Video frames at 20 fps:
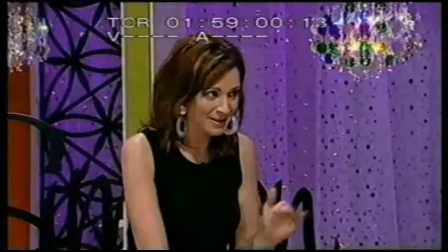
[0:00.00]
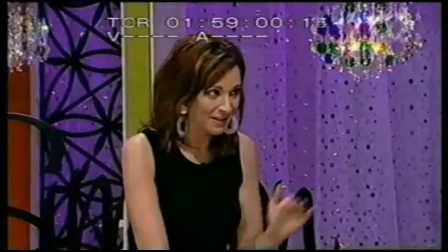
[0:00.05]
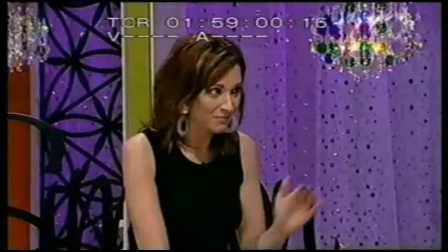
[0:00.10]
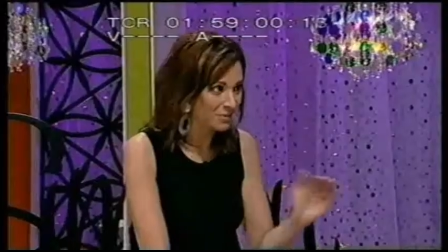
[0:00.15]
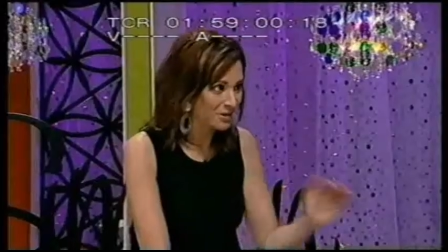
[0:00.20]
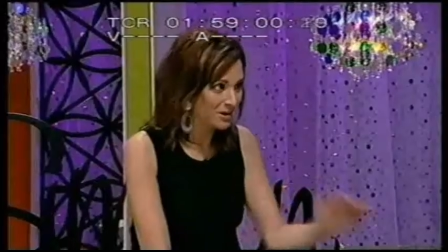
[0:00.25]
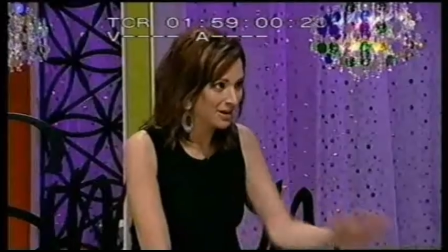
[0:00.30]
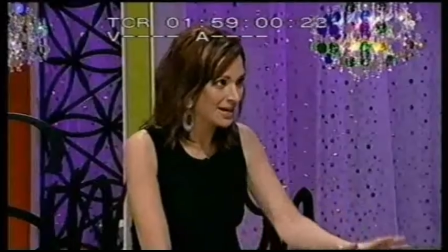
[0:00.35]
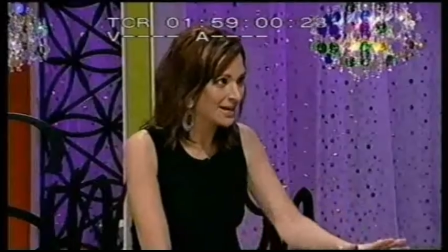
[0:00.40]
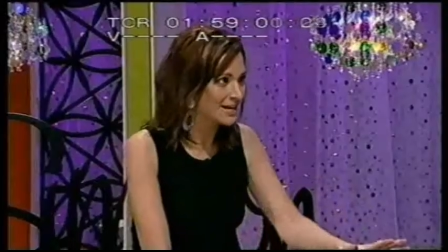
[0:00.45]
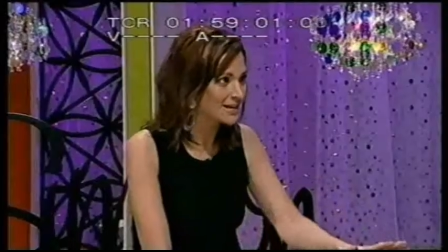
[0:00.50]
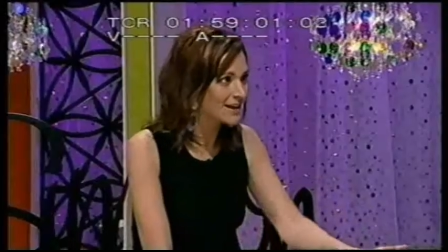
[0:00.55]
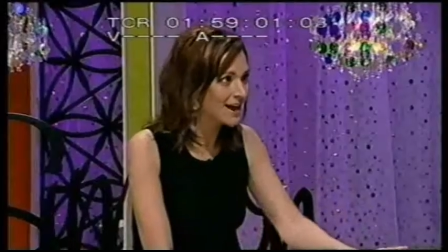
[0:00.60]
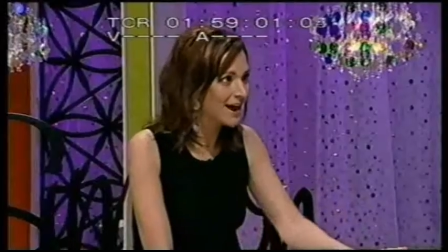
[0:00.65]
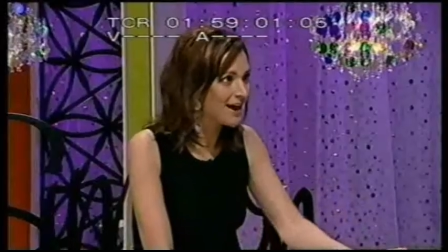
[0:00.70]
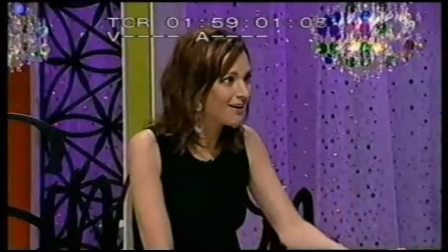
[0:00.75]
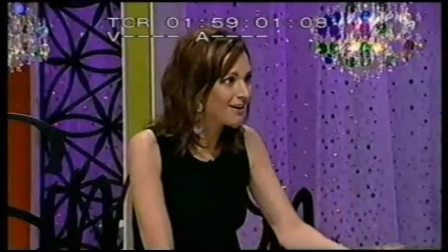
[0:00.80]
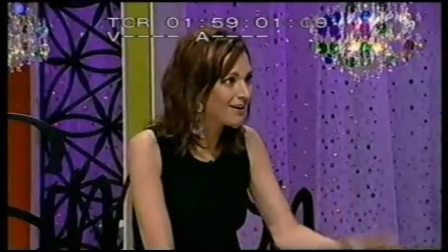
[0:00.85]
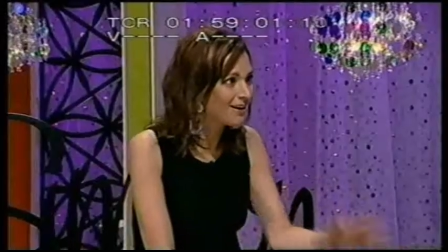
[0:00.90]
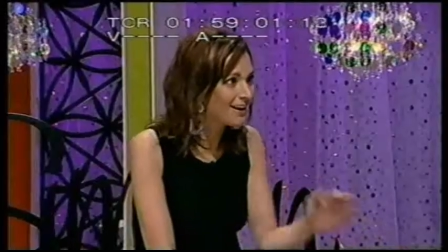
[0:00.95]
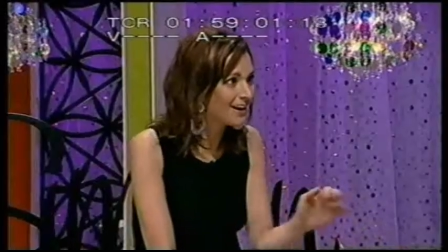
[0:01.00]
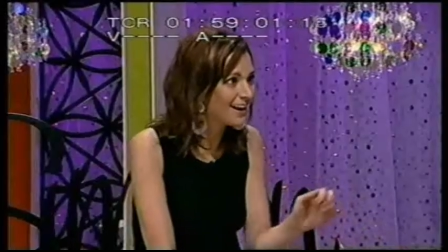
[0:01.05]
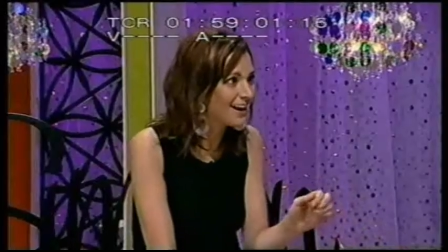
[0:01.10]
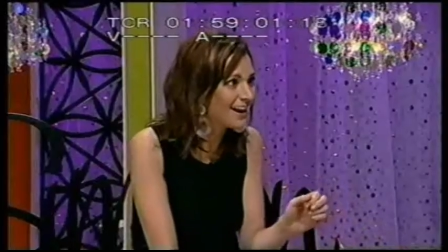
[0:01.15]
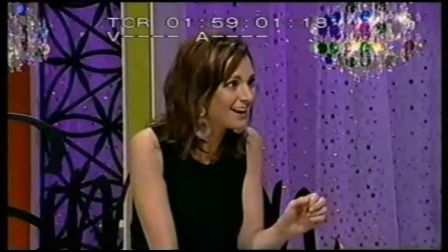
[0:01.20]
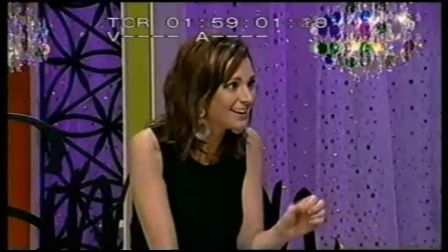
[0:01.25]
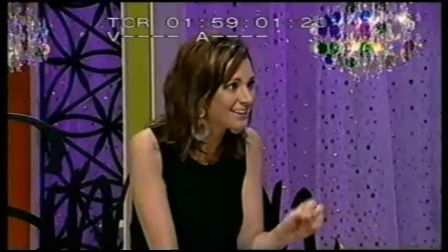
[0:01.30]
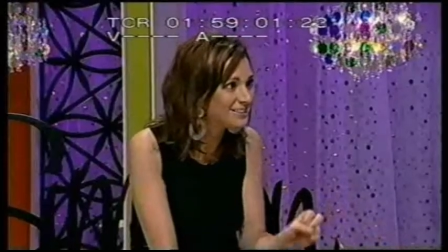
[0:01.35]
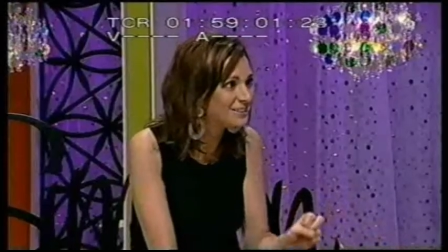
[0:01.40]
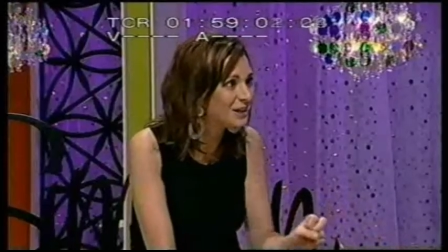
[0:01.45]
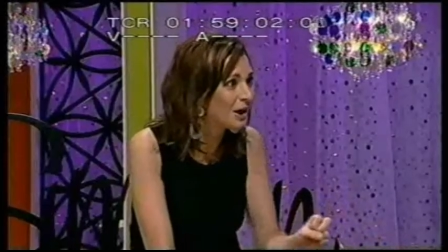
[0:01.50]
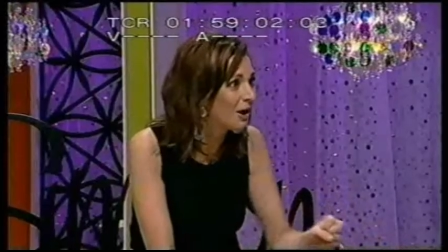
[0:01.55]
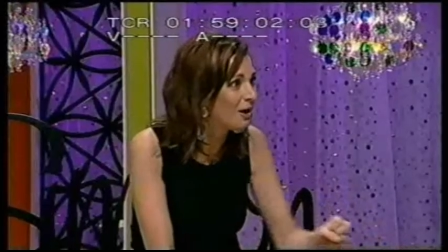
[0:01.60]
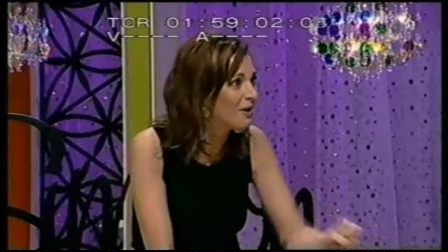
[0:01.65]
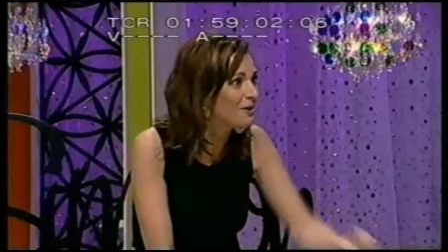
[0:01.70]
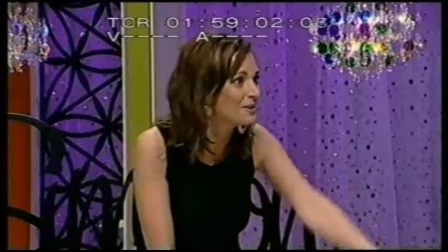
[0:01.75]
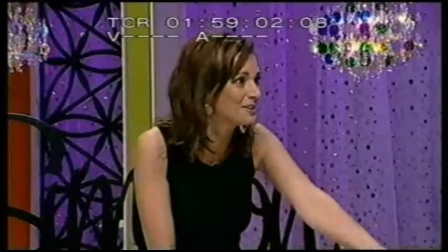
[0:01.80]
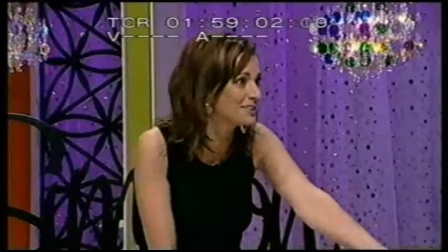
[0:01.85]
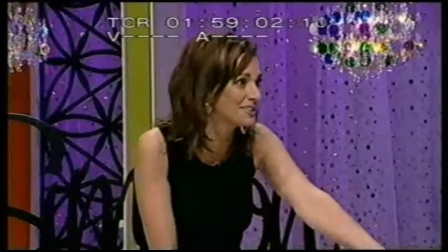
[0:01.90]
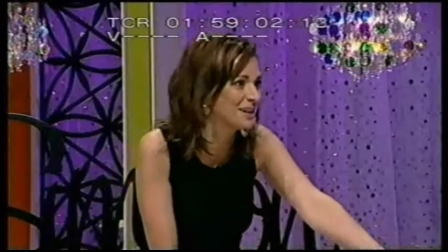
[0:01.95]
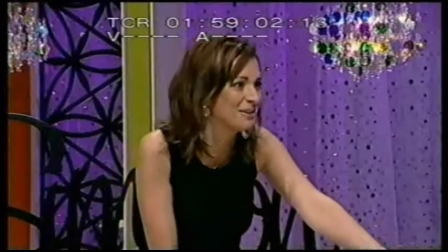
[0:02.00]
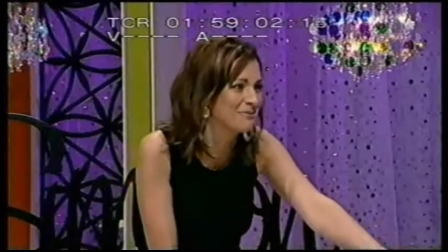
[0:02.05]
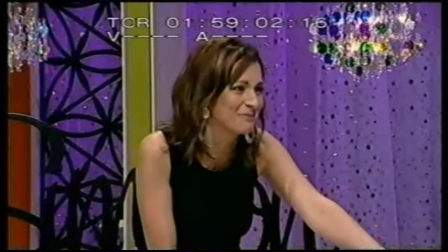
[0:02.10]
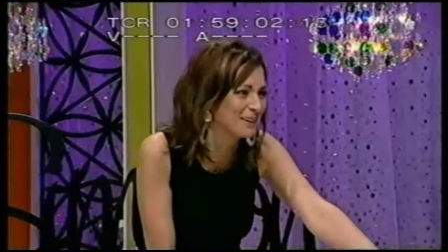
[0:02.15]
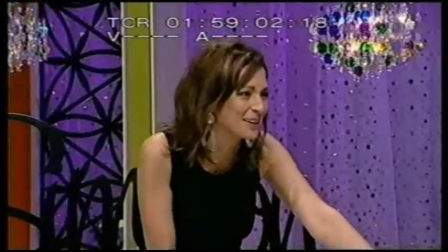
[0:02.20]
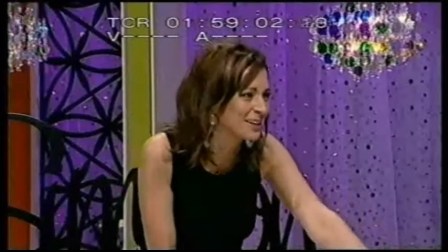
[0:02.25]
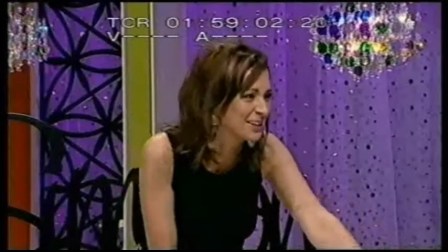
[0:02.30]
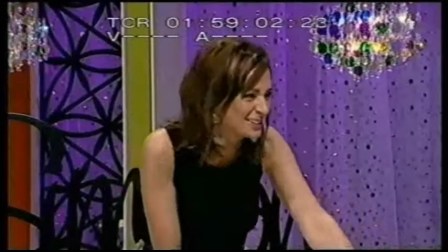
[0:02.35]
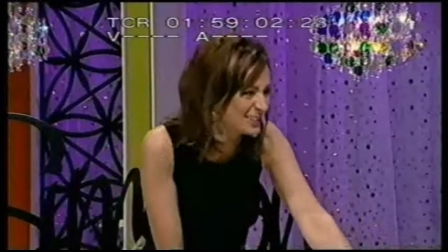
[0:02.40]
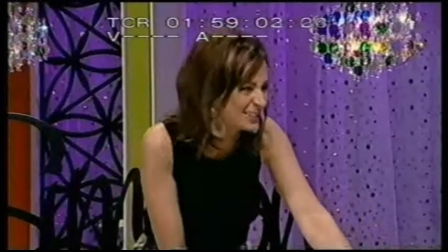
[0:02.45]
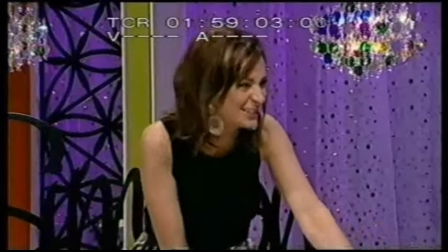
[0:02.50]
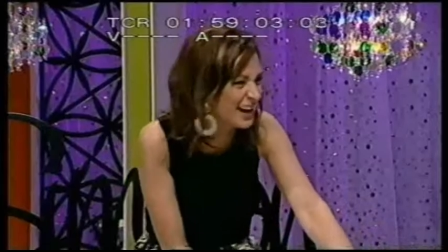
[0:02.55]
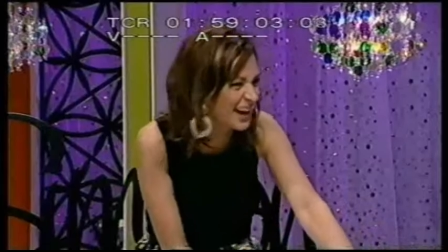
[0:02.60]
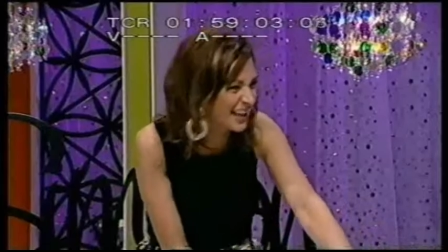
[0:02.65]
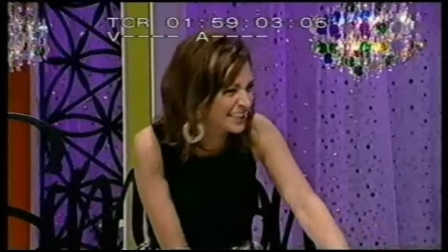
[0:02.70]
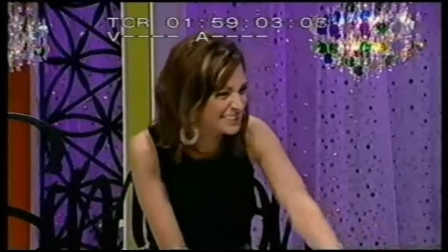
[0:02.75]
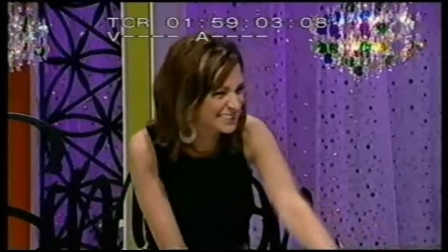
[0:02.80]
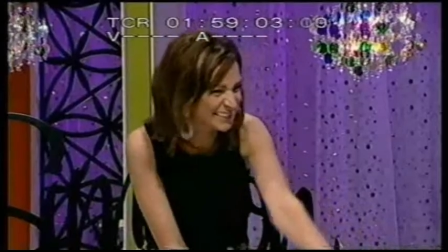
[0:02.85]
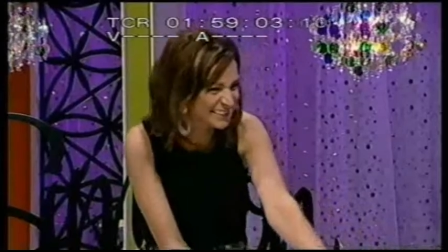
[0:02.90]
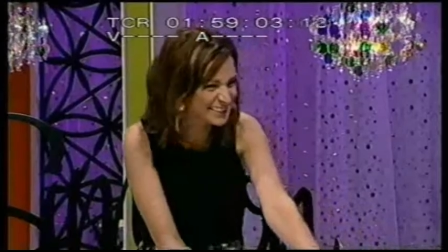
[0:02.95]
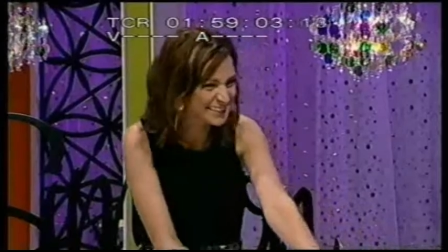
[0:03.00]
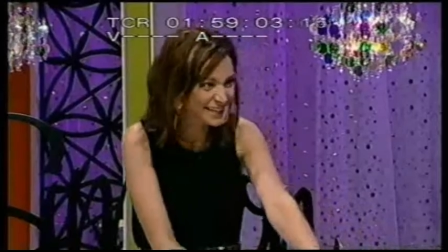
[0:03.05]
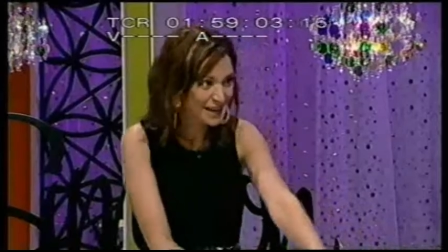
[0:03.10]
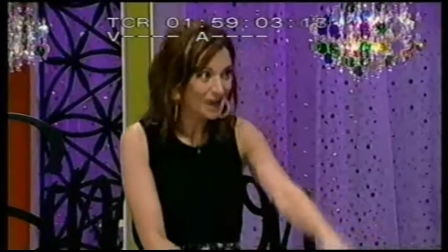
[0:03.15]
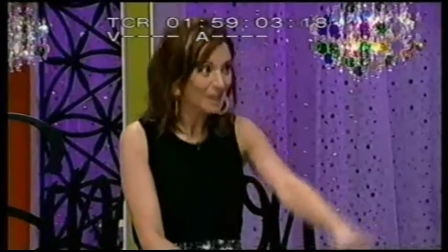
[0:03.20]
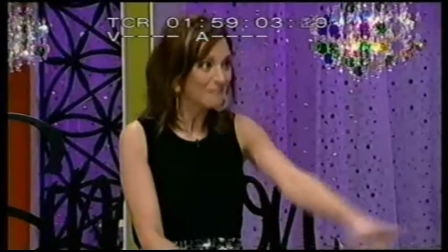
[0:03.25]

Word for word: myself. But you're because here now. Asian? No. no because you're Asian.